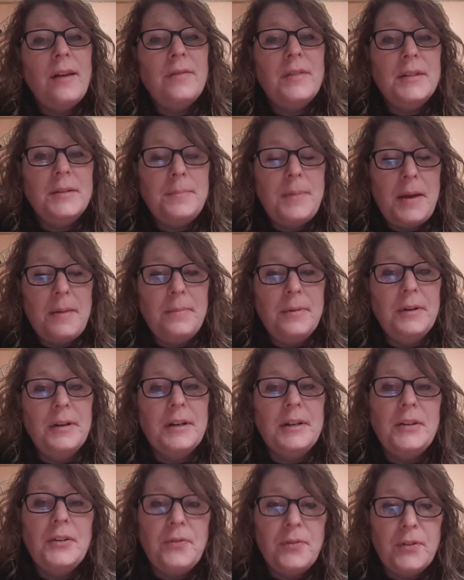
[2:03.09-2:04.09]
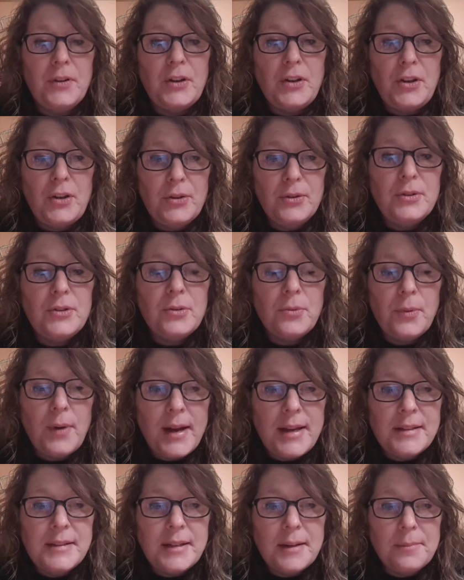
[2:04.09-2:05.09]
of this paper is for you to
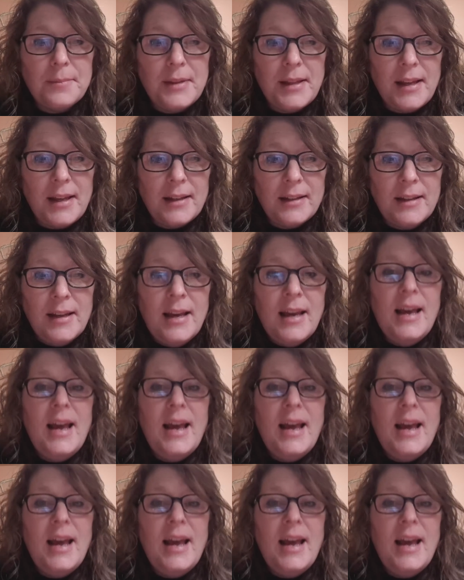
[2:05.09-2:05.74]
write something